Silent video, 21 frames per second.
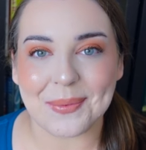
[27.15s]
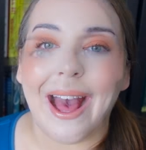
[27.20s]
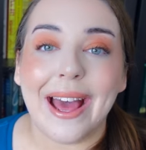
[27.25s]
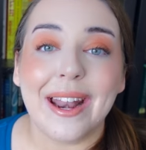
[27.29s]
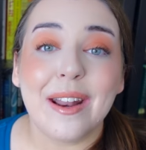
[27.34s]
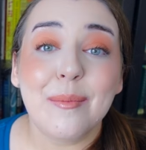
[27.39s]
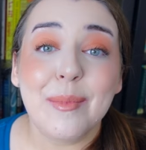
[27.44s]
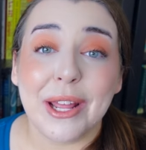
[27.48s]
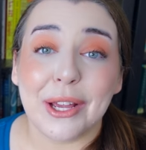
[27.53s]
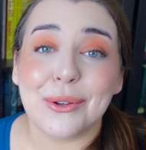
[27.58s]

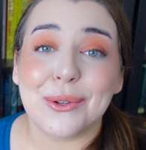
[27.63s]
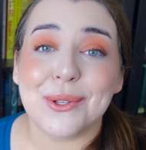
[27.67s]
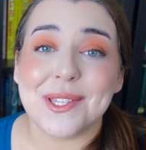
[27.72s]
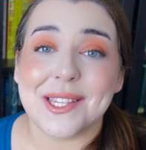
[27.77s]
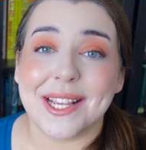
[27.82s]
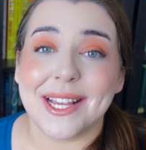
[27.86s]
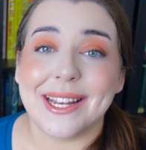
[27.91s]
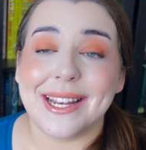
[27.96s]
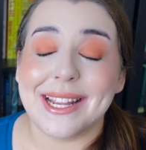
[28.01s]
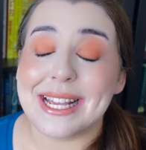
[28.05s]
Adam
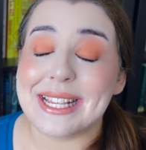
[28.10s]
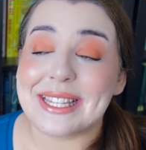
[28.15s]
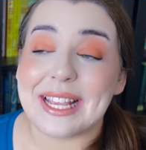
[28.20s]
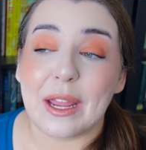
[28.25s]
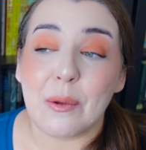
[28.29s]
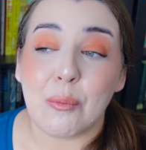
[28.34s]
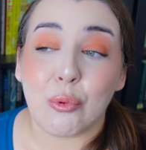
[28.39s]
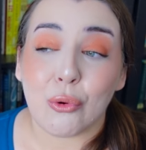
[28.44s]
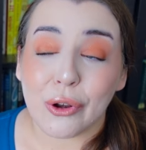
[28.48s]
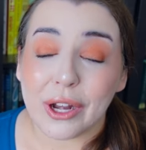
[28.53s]
Nicolson is
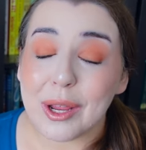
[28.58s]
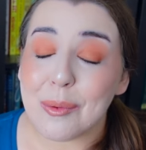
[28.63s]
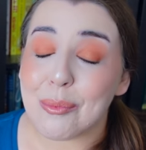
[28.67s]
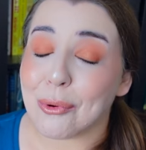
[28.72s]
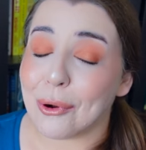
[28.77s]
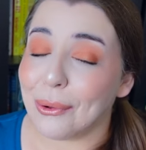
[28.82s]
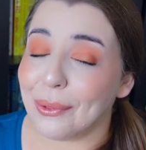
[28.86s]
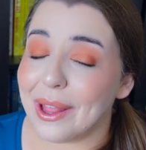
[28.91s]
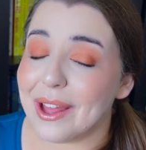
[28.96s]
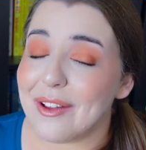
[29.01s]
a pretty
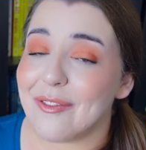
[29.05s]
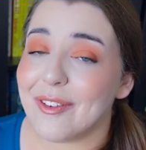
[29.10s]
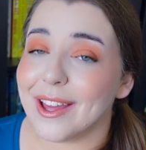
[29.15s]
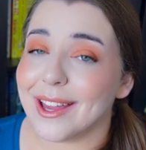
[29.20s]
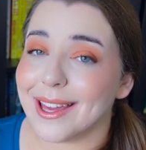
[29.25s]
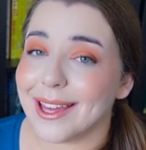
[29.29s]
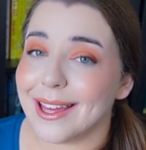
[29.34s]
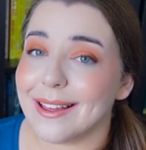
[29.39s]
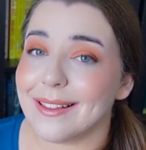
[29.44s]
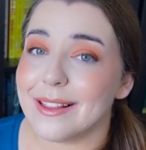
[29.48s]

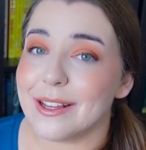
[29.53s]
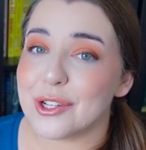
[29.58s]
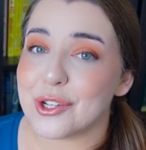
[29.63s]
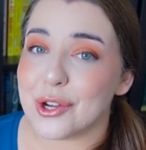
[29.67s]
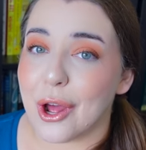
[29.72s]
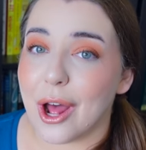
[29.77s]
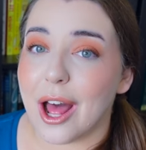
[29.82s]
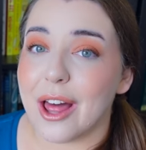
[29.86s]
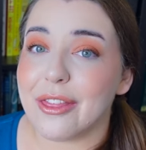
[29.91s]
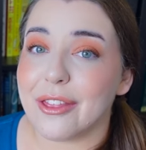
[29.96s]
prolific English
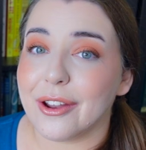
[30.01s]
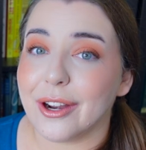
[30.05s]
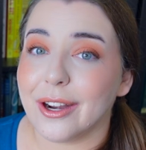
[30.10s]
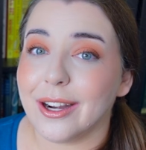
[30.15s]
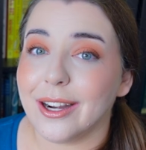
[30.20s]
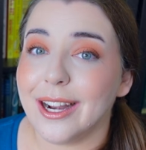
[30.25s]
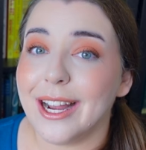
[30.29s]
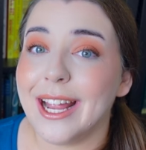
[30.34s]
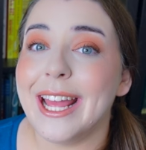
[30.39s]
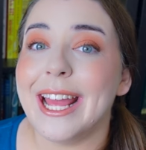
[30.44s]

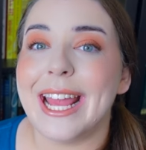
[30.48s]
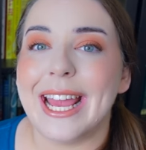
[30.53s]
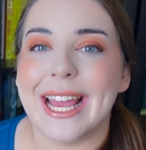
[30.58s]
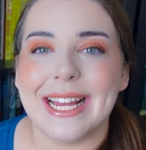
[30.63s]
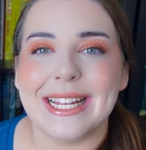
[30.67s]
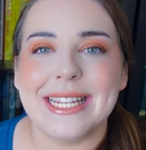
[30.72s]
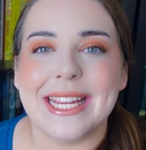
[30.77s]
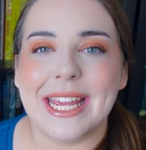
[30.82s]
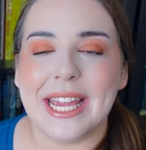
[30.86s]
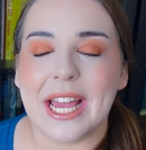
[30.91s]
author,
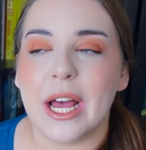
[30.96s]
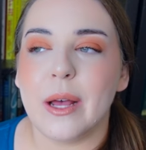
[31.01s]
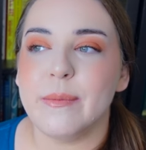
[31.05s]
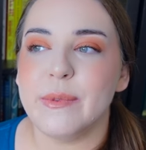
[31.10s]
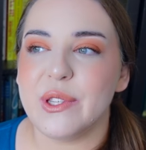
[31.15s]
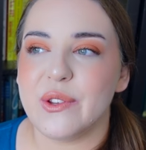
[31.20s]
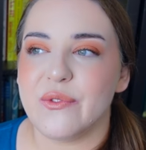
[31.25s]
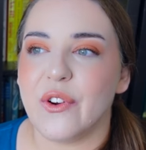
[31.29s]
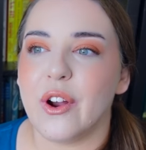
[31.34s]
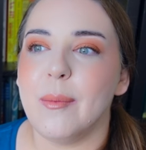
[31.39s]
and he
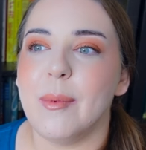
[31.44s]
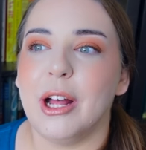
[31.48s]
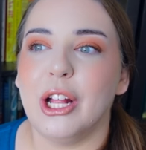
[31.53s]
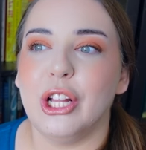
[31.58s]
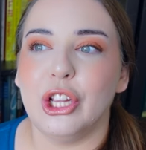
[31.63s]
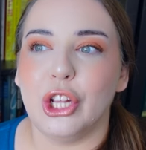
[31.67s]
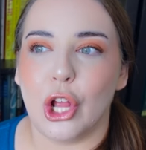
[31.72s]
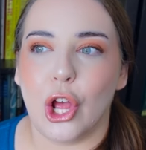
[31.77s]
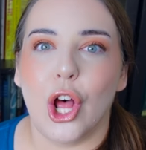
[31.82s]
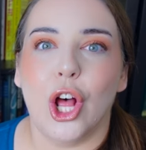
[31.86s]
comes from from a
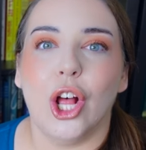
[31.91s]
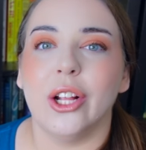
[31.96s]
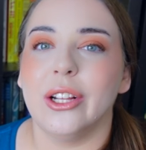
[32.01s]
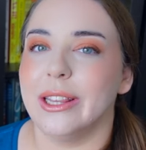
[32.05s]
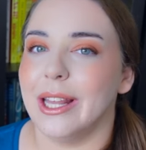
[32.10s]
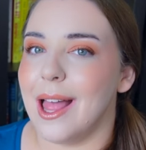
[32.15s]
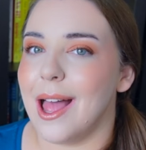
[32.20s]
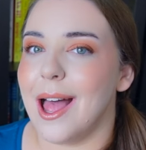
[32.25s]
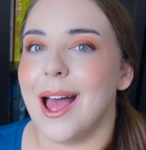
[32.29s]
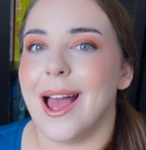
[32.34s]
long
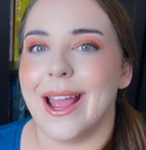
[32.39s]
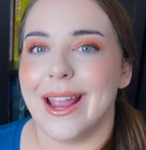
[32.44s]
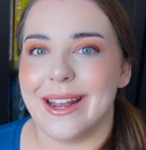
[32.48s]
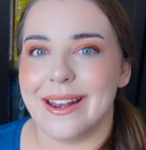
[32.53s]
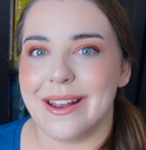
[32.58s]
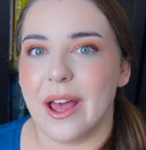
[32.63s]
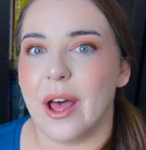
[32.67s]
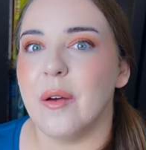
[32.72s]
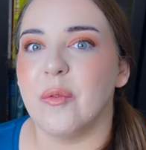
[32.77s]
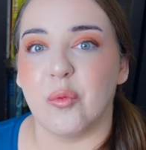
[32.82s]

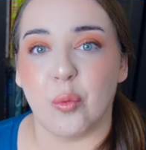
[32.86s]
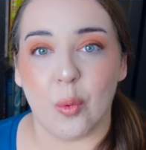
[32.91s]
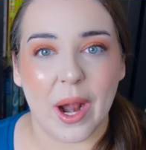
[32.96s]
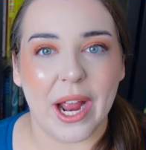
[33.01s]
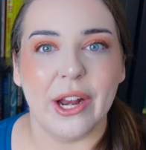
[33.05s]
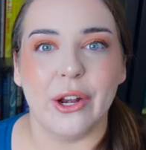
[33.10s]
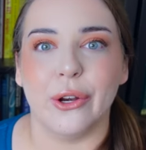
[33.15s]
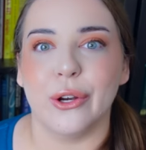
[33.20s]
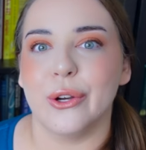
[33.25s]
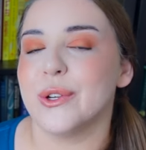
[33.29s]
line of
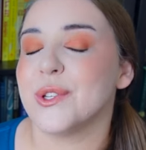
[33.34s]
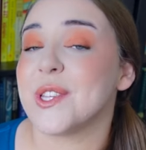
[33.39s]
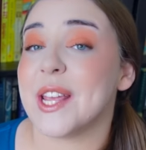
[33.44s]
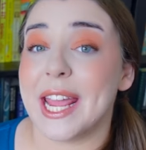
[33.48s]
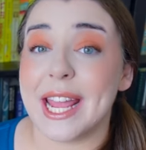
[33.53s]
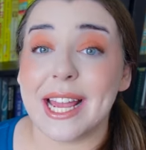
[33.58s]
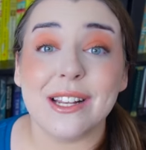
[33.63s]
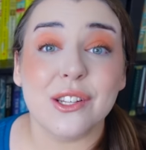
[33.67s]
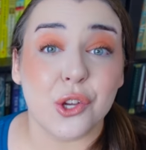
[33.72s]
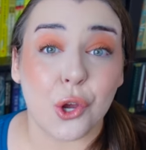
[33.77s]
writers
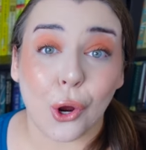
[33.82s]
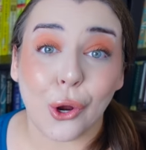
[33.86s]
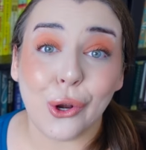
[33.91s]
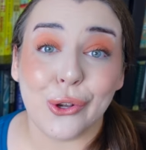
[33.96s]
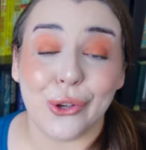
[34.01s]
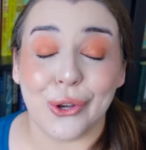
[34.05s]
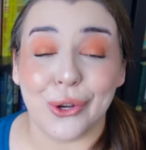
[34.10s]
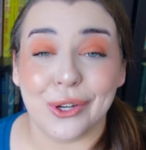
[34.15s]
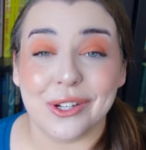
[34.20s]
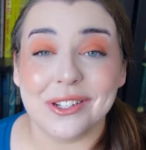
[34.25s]
and
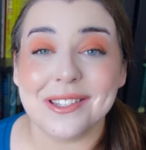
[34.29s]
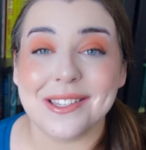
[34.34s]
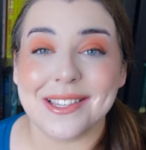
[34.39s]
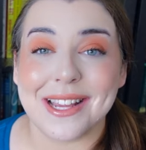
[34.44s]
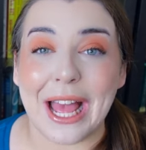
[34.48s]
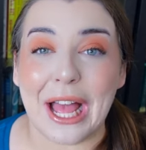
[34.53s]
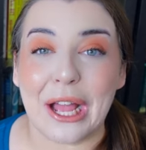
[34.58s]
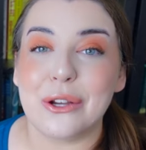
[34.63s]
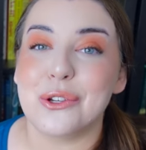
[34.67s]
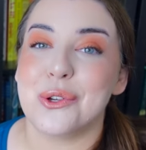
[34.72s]
gardeners,
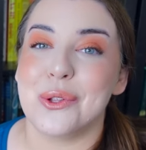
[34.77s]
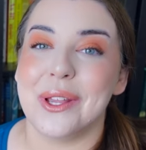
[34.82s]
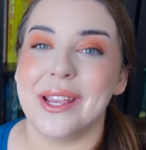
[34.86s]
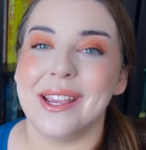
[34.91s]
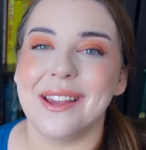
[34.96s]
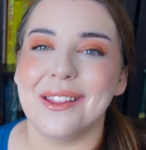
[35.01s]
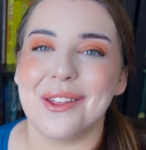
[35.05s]
actually.